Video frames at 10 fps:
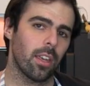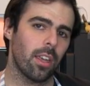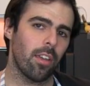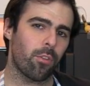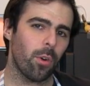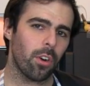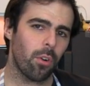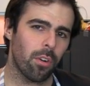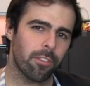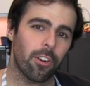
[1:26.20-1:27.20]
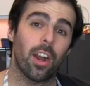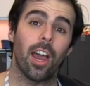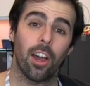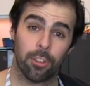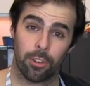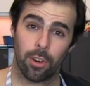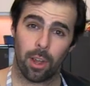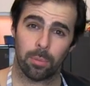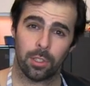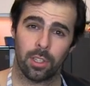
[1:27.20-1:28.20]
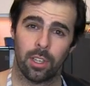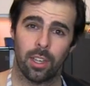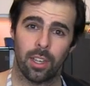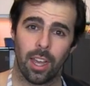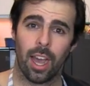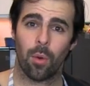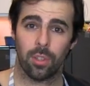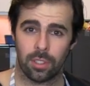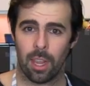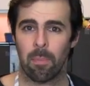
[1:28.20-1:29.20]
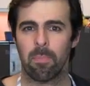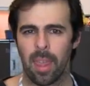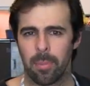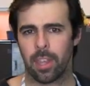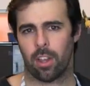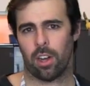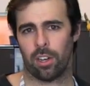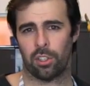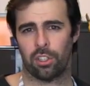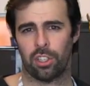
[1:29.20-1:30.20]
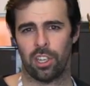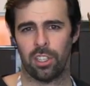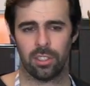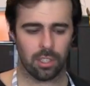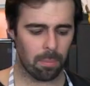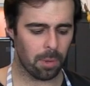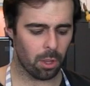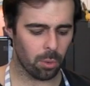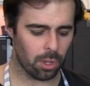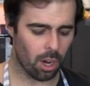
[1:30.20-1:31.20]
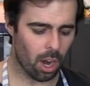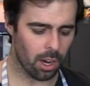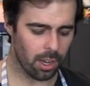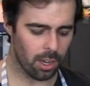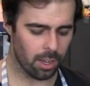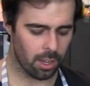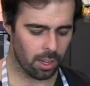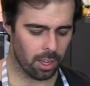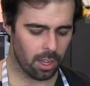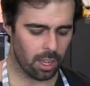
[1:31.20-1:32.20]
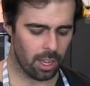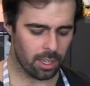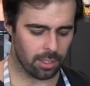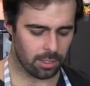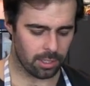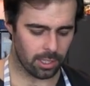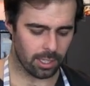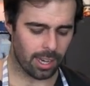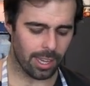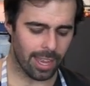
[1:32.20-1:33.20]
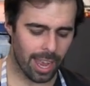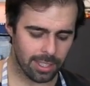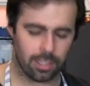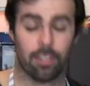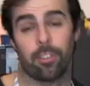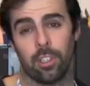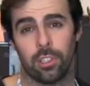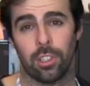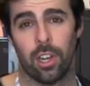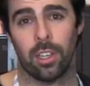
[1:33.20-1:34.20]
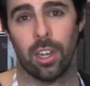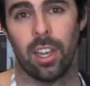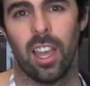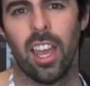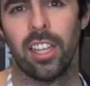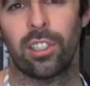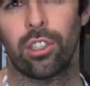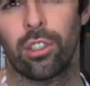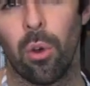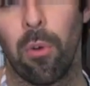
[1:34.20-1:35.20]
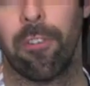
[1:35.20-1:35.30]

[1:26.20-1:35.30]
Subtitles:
If we were going for a healthier option, I would say maybe cottage cheese, but the ricotta is a classic for lasagna. It's so